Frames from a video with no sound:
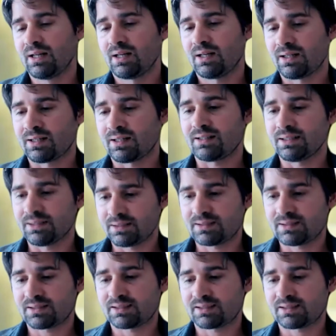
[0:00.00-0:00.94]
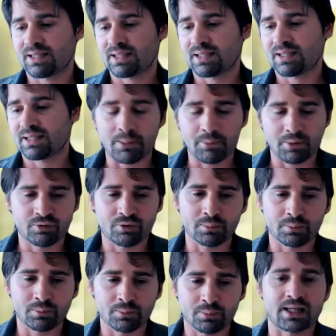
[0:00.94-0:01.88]
is actually coming
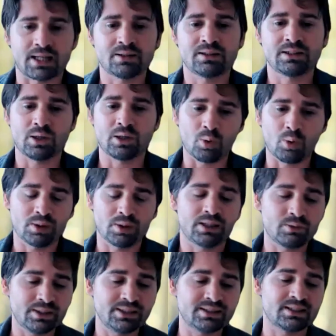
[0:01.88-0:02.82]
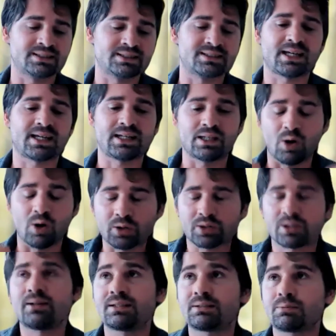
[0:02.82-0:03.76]
from the sun, and the only reason it's getting
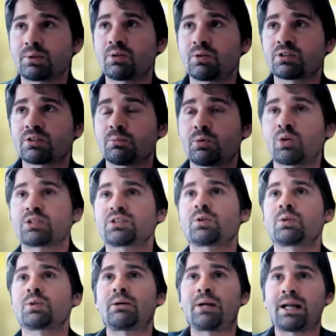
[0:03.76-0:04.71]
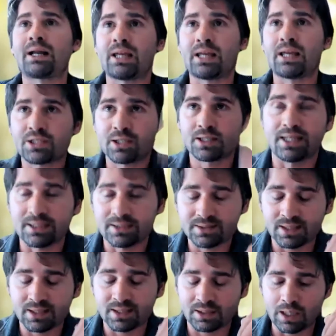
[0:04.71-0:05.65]
hotter is because more solar radiation
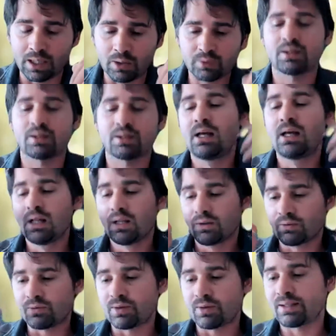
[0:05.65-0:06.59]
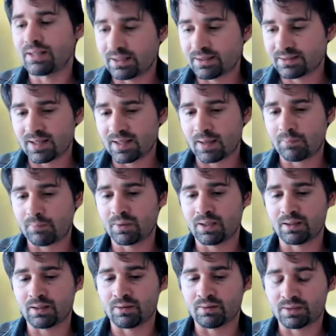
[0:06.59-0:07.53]
hits the ground. When that is
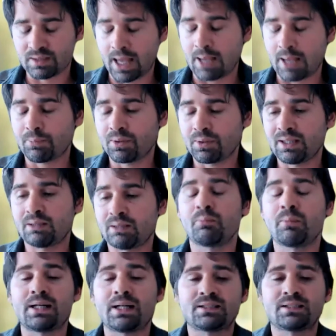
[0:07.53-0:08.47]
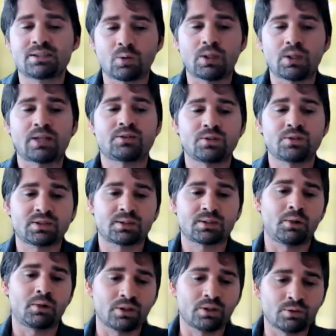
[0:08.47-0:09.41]
happening, my solar
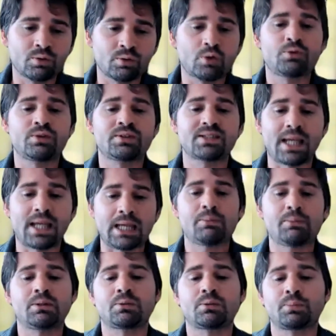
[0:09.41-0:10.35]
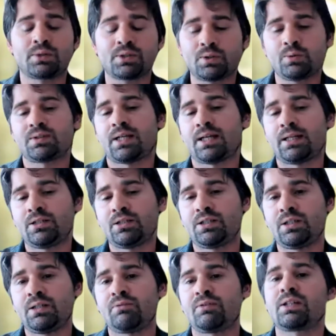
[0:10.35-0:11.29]
system on the roof is able to produce
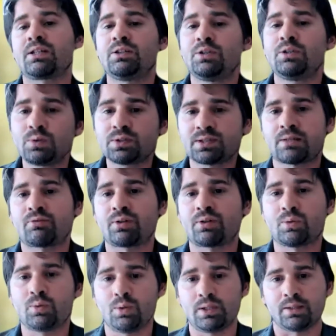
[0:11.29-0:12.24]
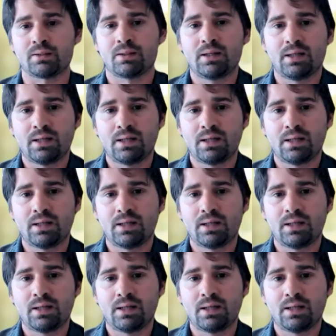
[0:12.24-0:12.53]
energy, and we can use that for cooling.